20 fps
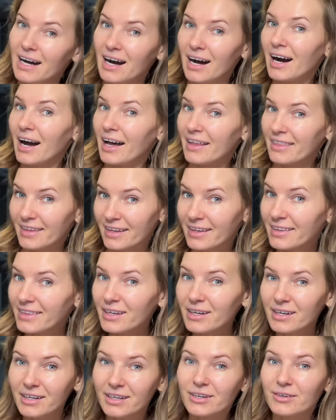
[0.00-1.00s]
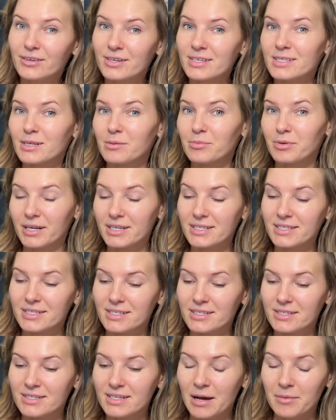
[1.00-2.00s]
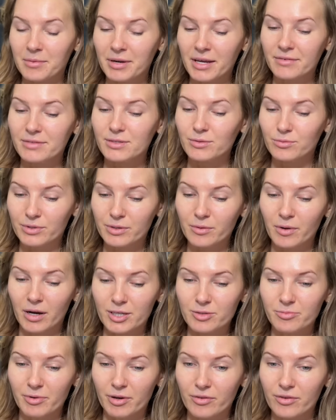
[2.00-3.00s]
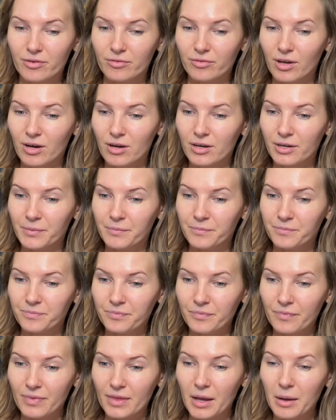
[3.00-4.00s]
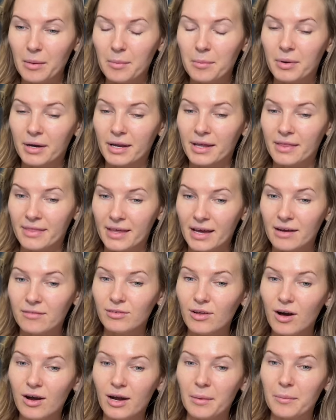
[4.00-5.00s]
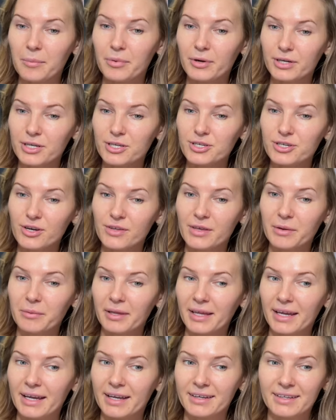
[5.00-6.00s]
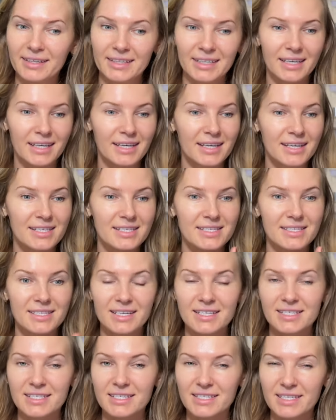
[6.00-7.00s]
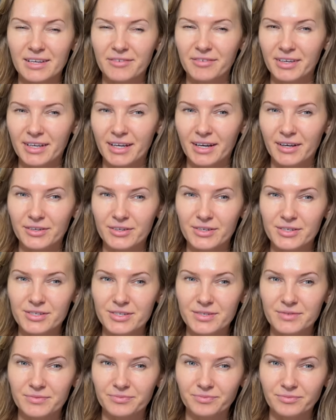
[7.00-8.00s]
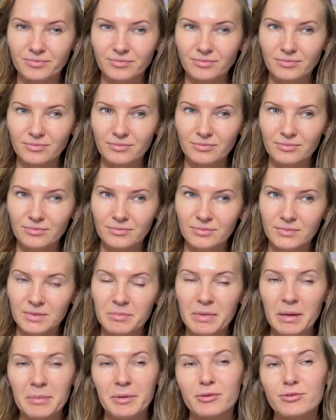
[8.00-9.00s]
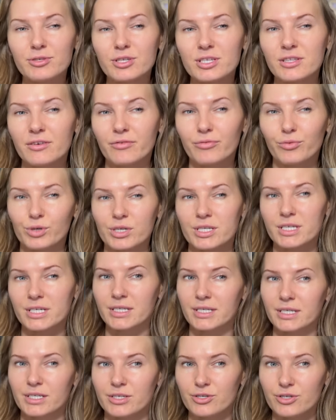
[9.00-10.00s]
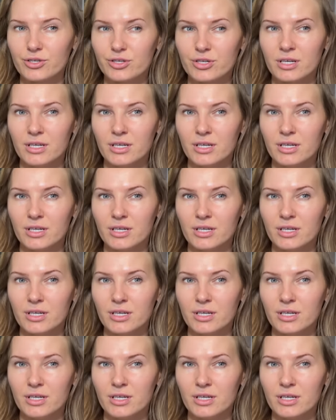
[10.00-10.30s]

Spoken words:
I think they increased their prices. I'm gonna have to rewatch my other vlog, but in that vlog, I'm pretty sure they were like $60, $70. Maybe it was just the 14 inch.